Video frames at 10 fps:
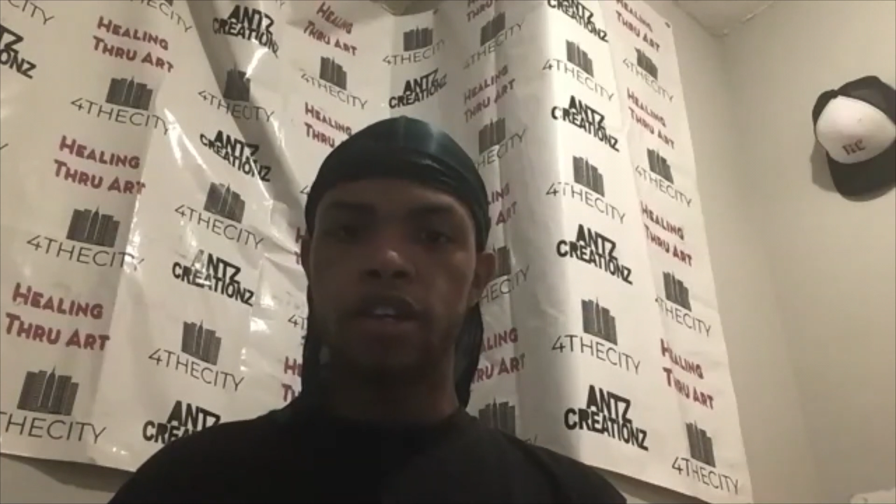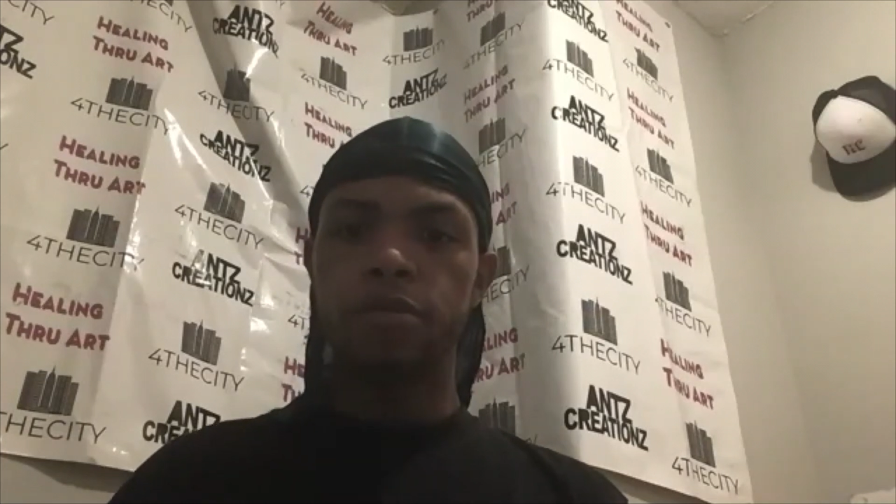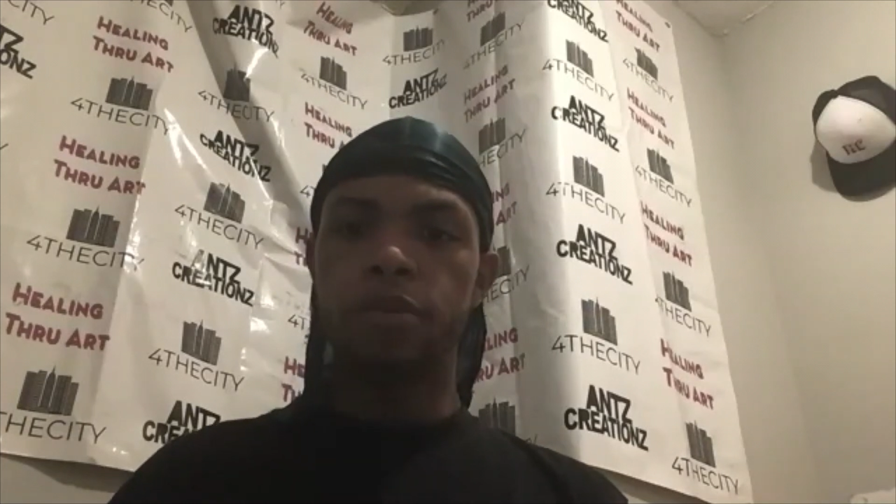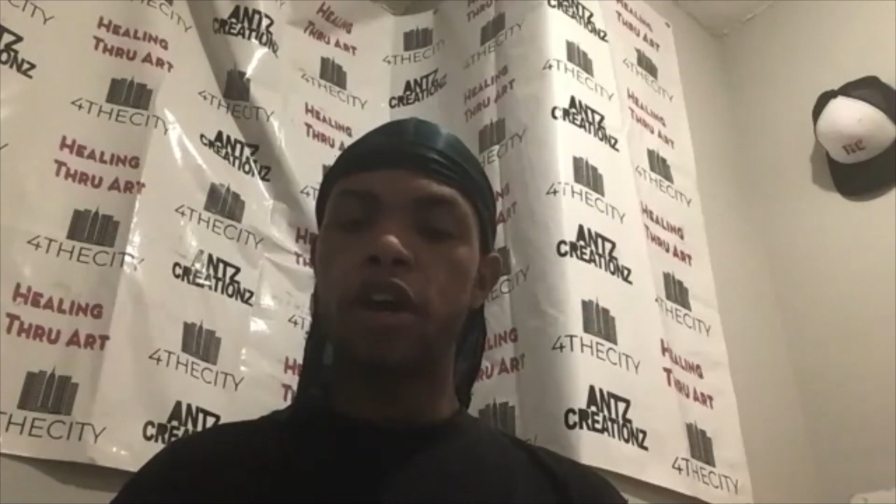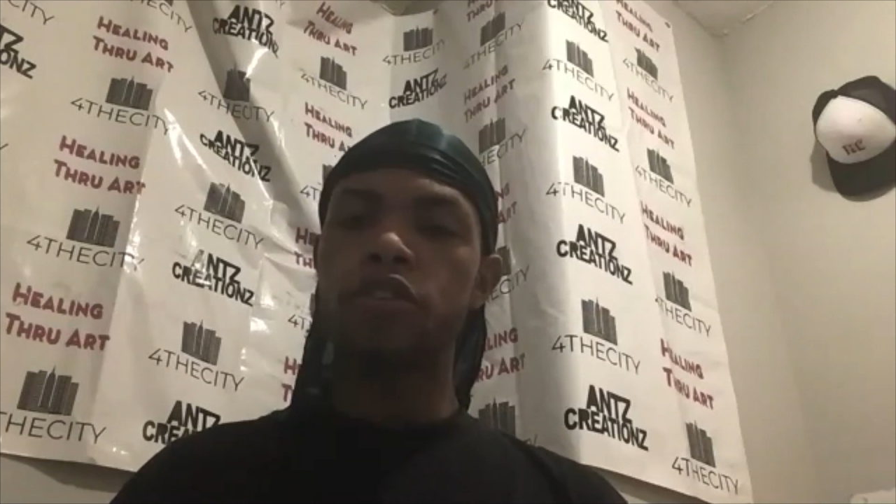
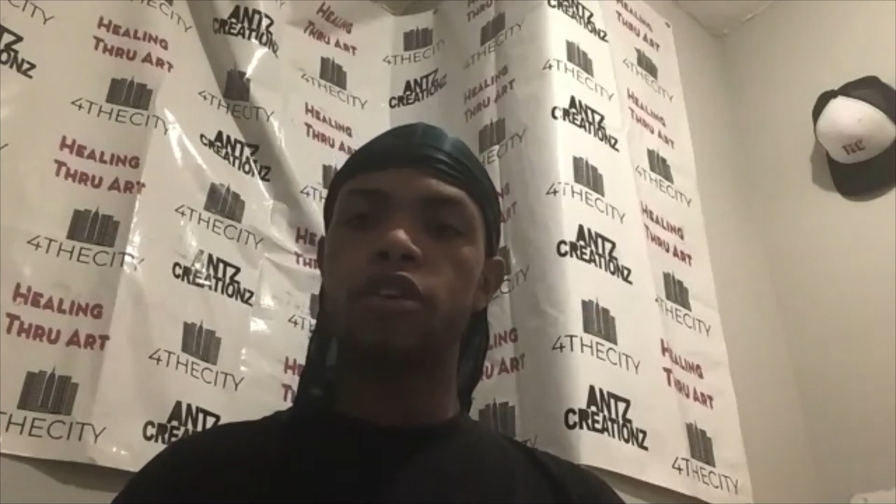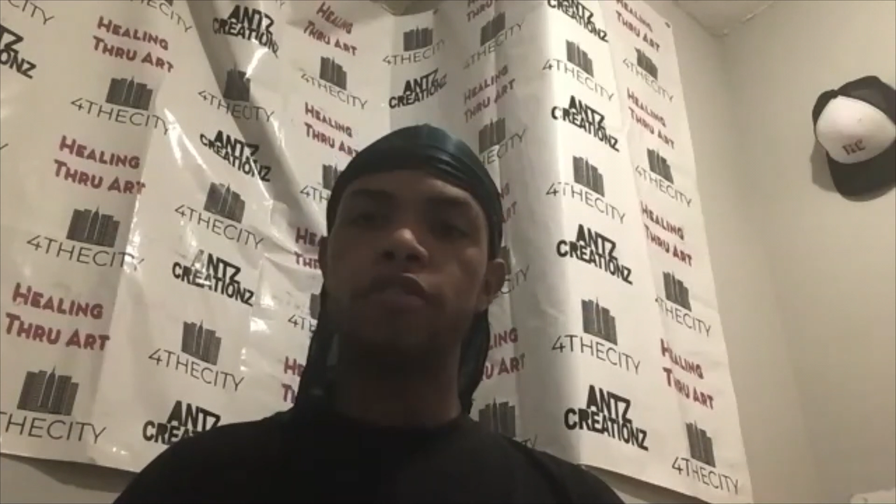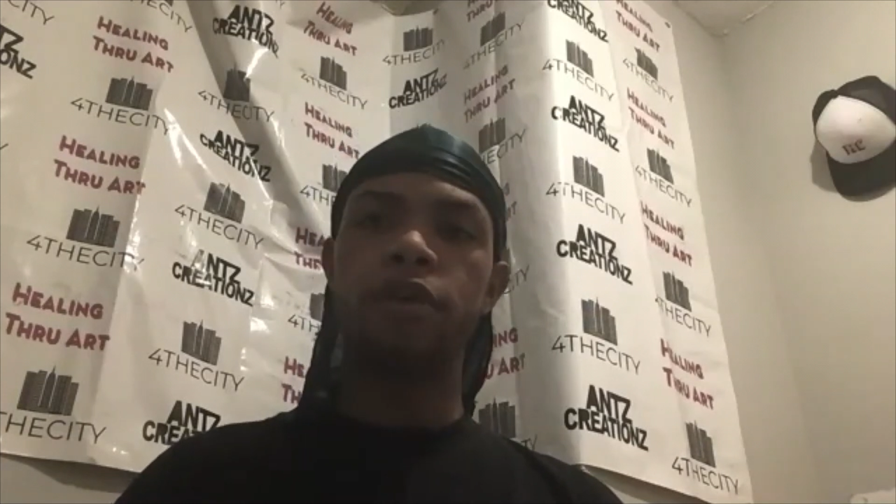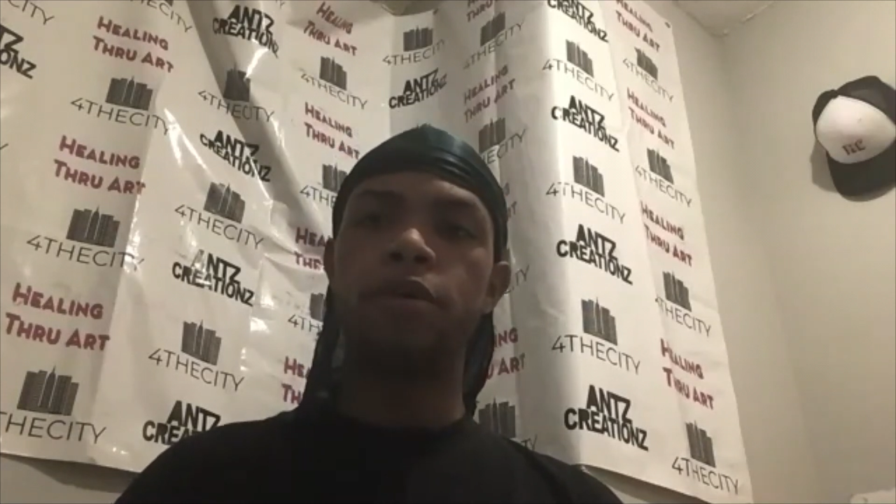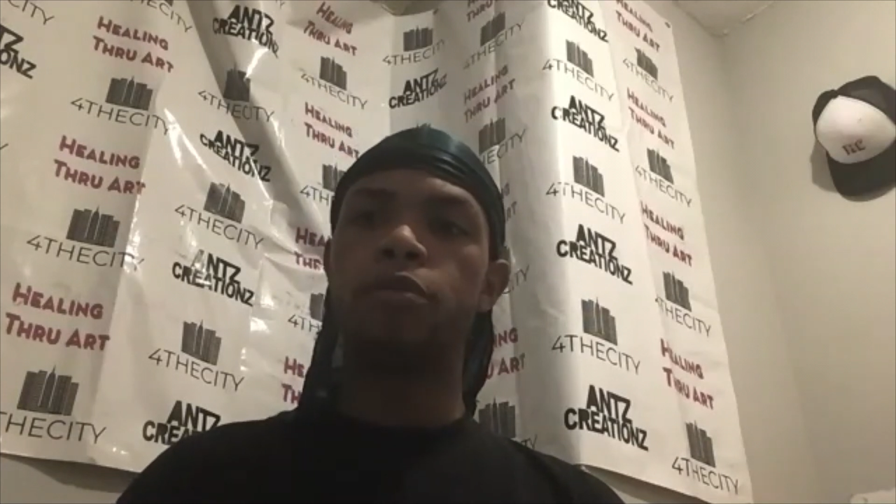but also if
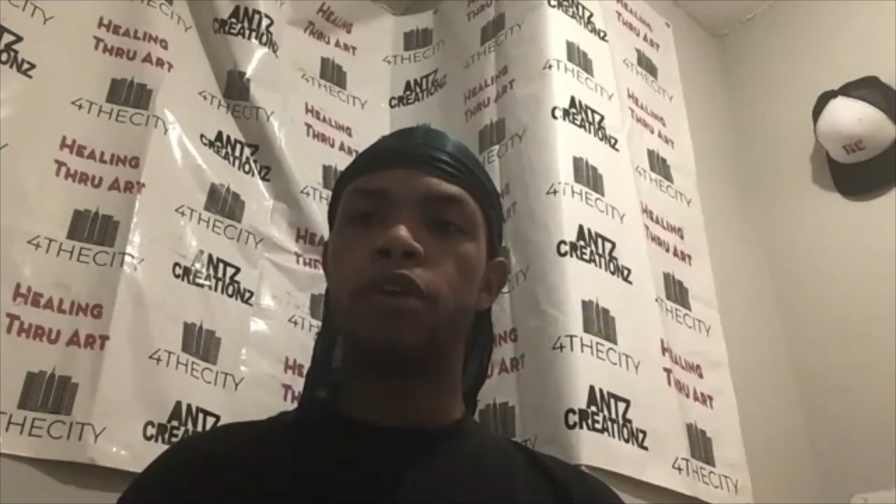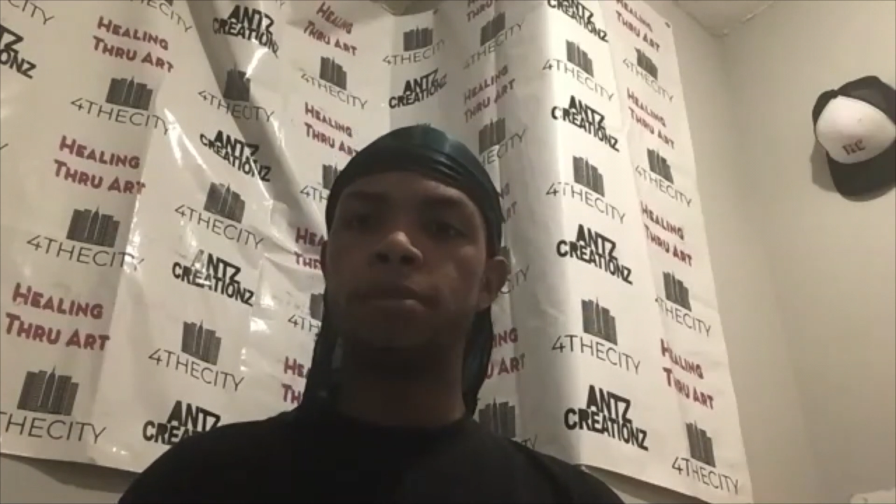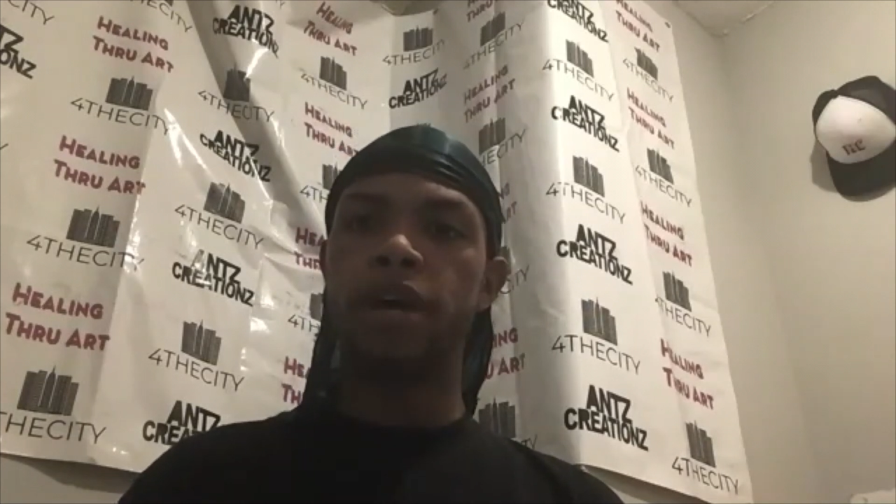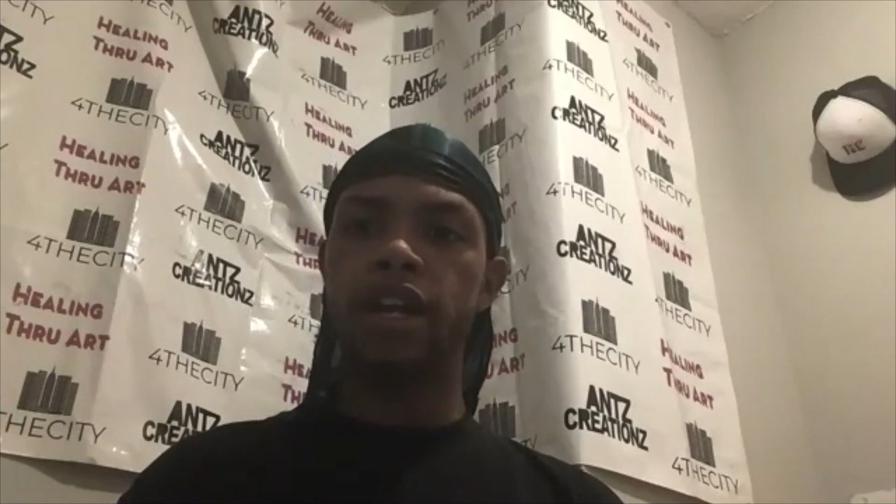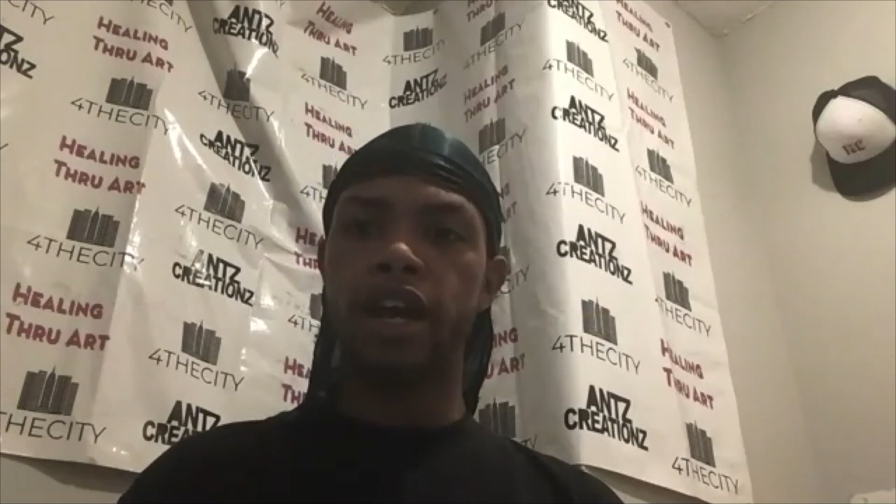I want to wear them
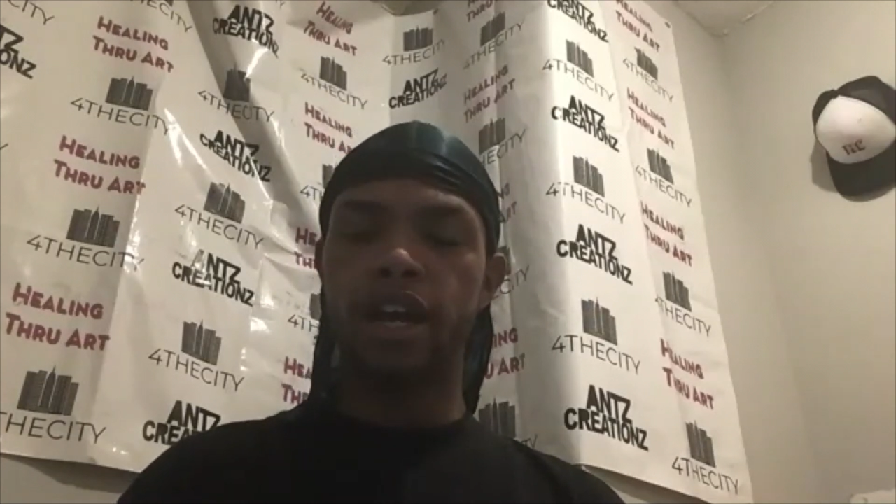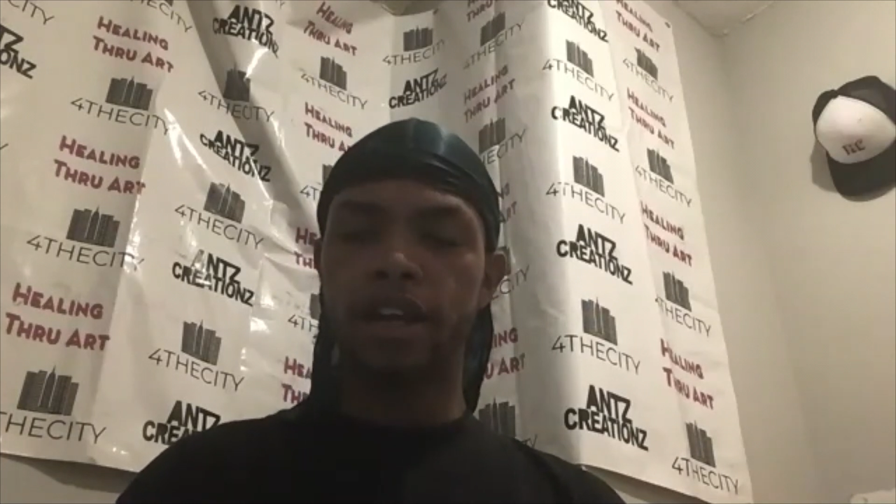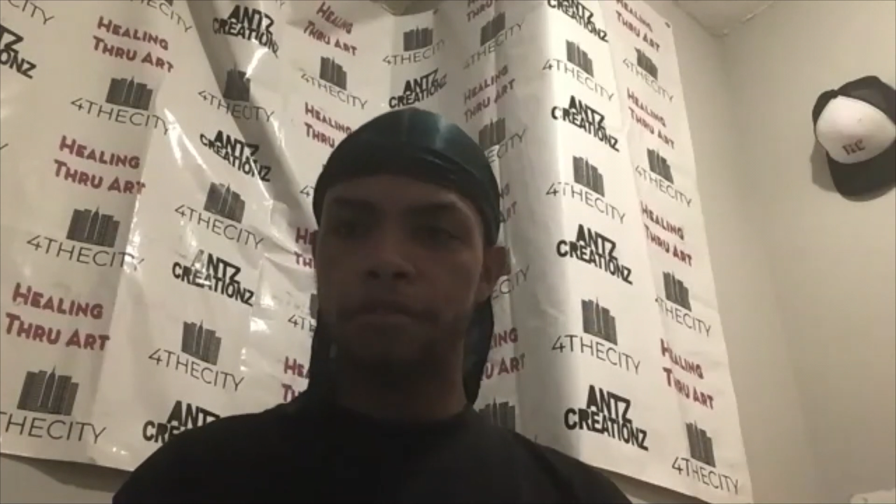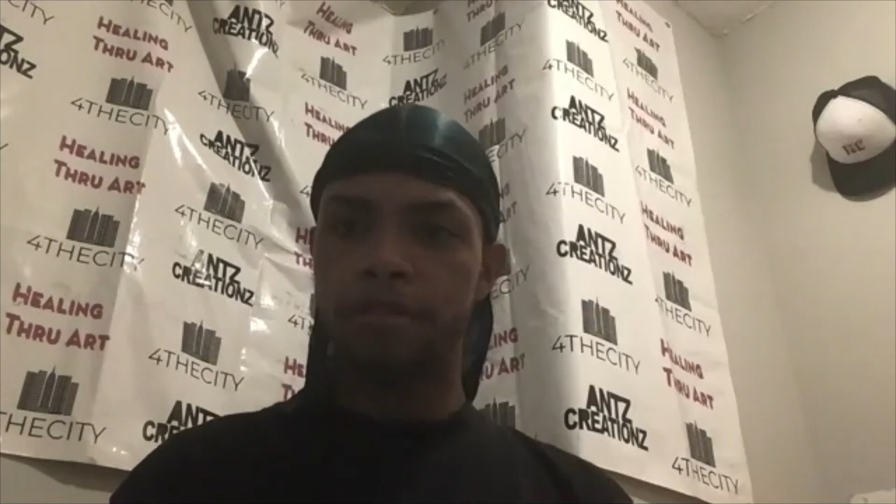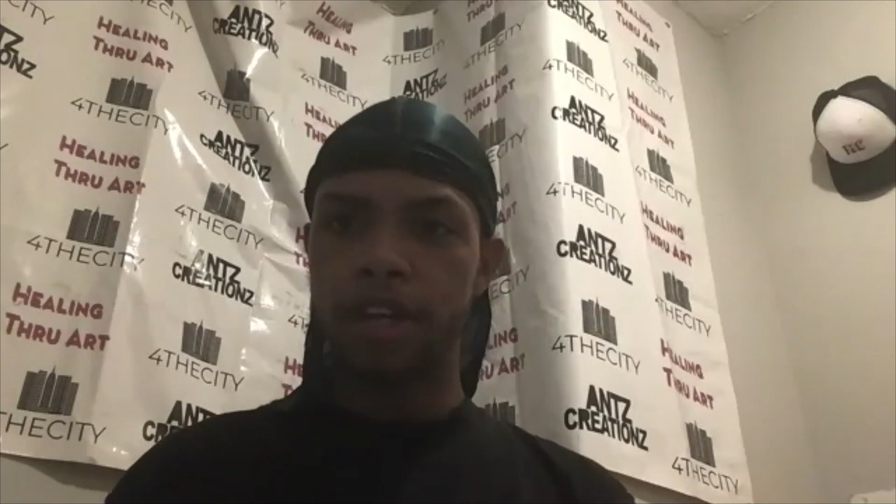at night, I can
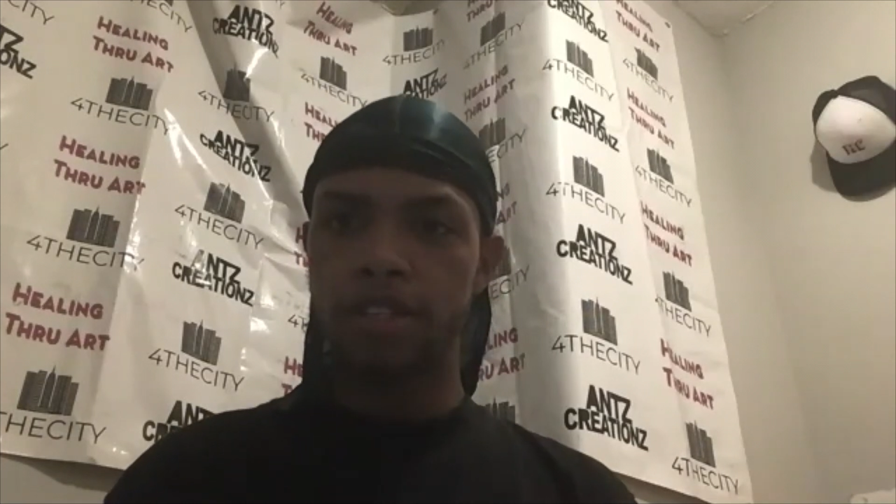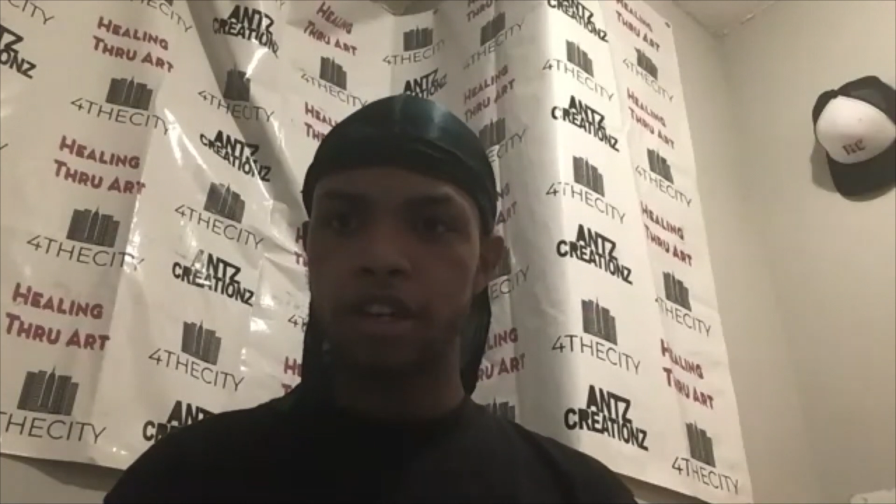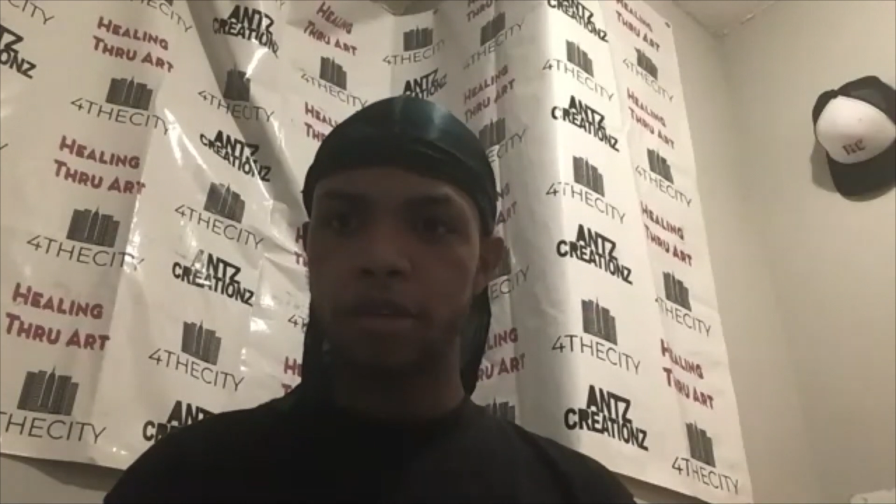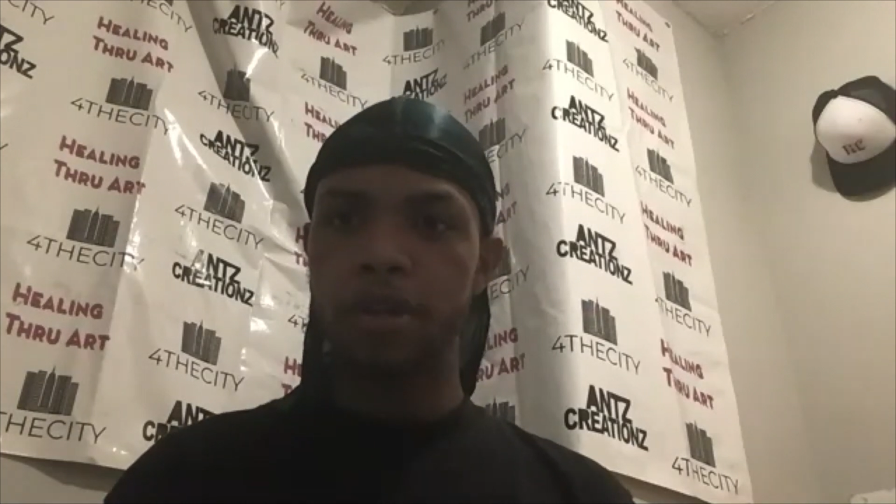flex in them.